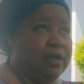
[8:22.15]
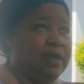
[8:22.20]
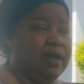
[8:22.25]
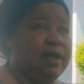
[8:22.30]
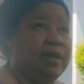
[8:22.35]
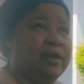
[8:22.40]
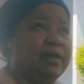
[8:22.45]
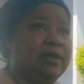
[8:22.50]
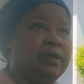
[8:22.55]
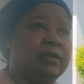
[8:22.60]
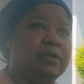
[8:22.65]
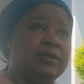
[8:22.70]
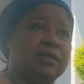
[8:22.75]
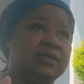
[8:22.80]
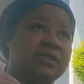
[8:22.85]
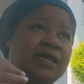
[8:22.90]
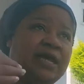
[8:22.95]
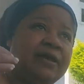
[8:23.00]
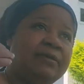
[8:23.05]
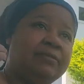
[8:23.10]
And the
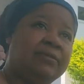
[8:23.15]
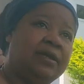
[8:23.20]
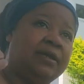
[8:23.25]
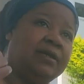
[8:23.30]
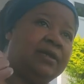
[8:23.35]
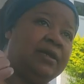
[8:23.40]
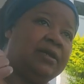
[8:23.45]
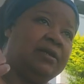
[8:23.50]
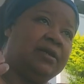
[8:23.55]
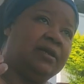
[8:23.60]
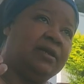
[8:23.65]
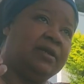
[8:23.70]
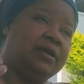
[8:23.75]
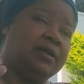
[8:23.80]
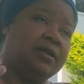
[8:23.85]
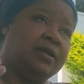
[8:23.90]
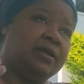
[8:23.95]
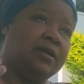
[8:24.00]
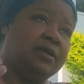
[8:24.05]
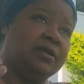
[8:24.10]
same thing they did
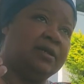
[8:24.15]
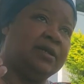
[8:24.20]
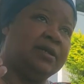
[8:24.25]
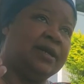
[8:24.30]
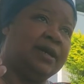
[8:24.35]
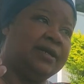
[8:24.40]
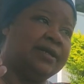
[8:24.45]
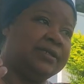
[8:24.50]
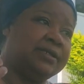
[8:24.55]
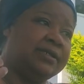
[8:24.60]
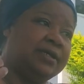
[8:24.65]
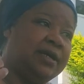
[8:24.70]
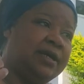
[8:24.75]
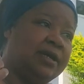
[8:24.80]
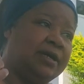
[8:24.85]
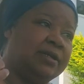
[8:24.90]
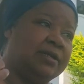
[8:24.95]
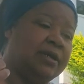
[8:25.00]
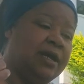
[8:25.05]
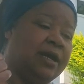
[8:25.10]
in the United
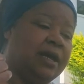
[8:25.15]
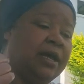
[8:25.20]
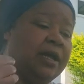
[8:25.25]
States.